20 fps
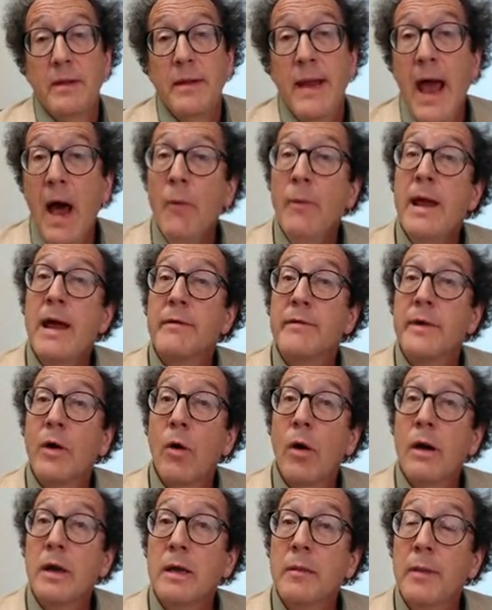Now we have an
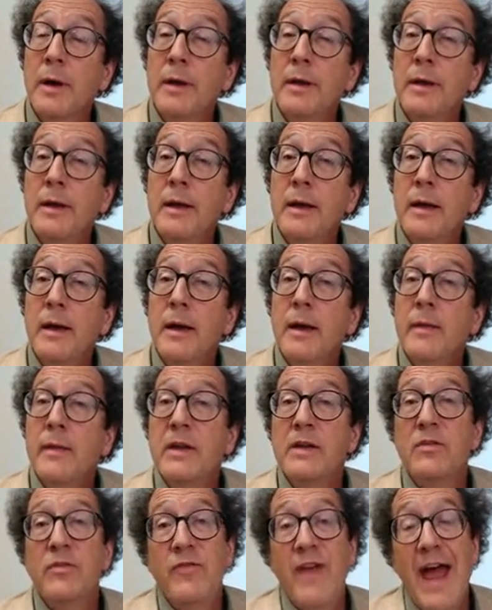argument
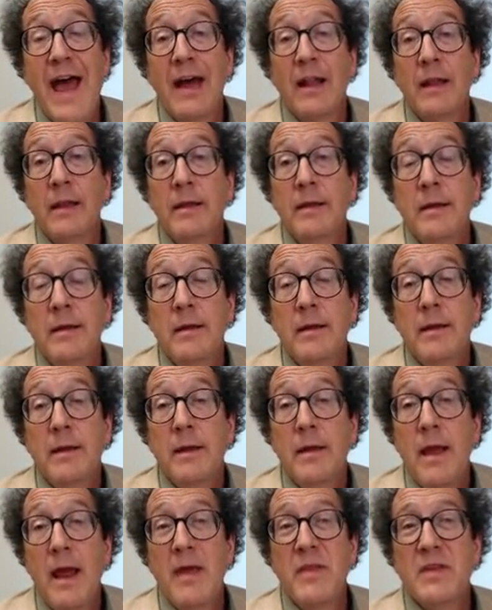that's valid,
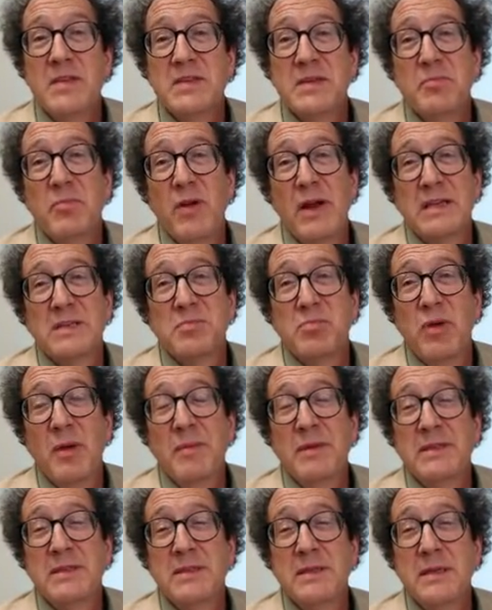and the suppressed
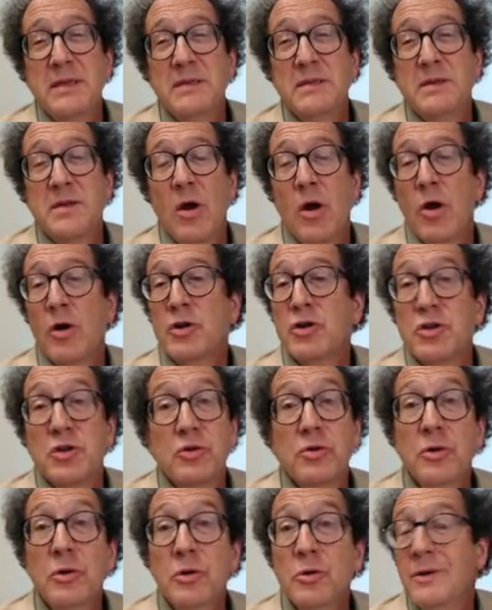premises are
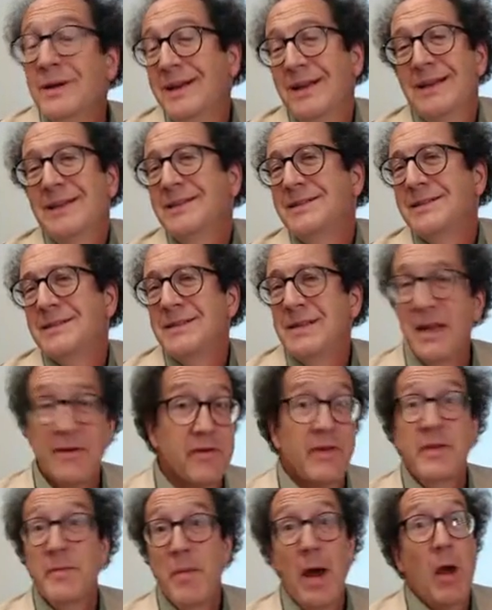true, at least
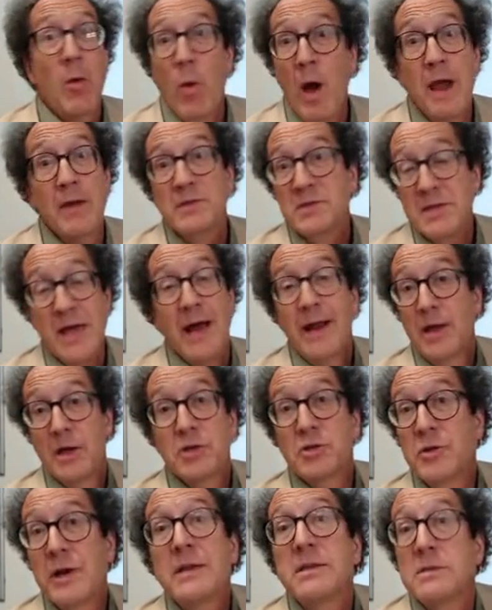given that my wife's not a
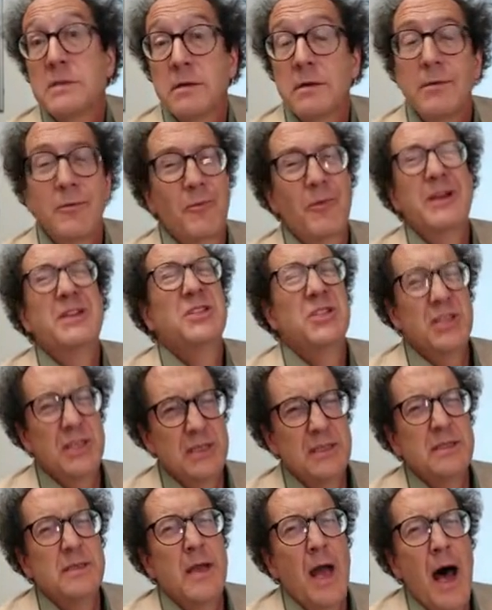trickster, which
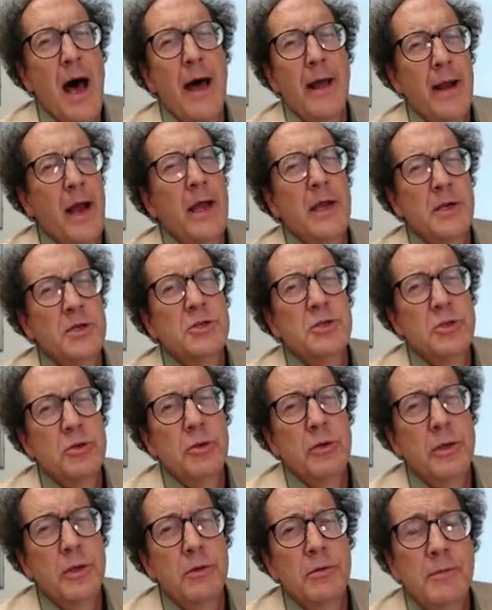she's not, I
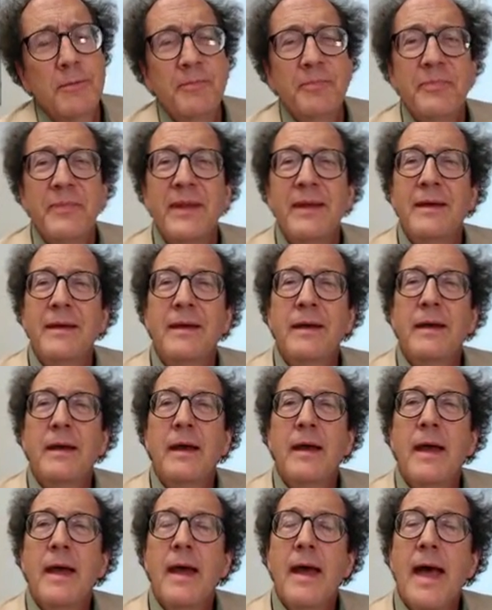assure you.
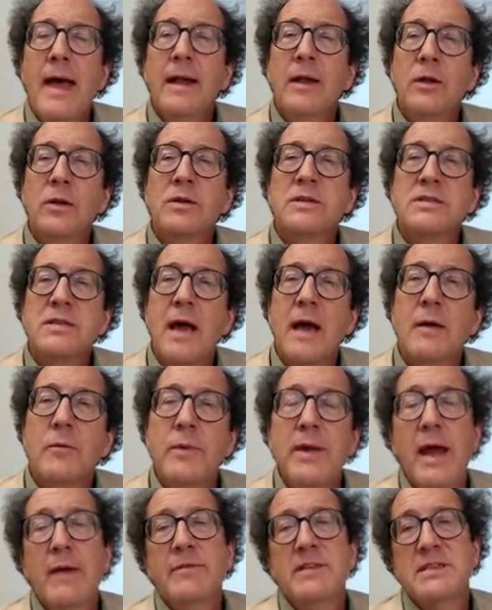And it looks like
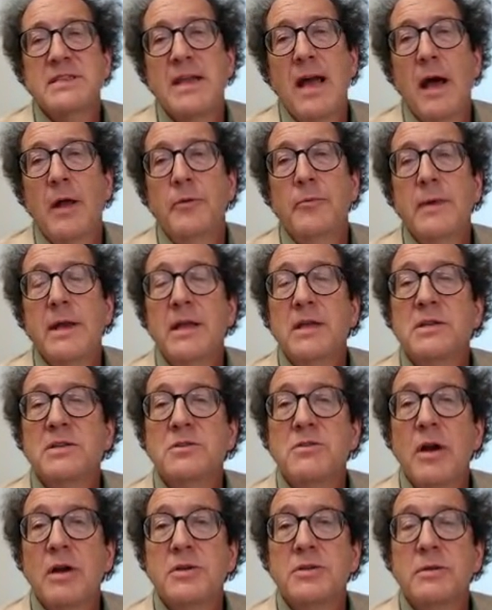we have a sound
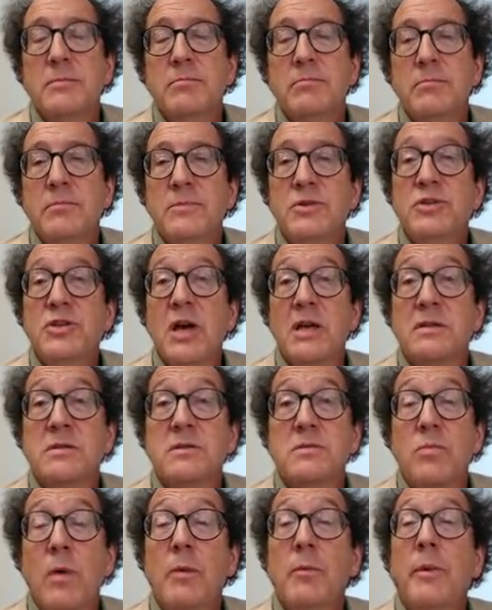reconstruction, just
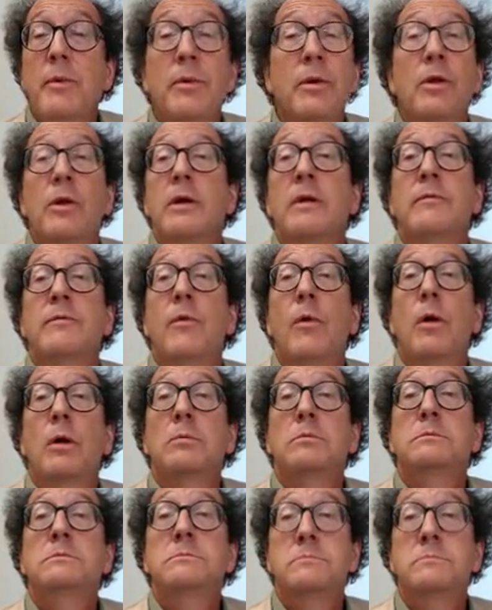what we were looking for.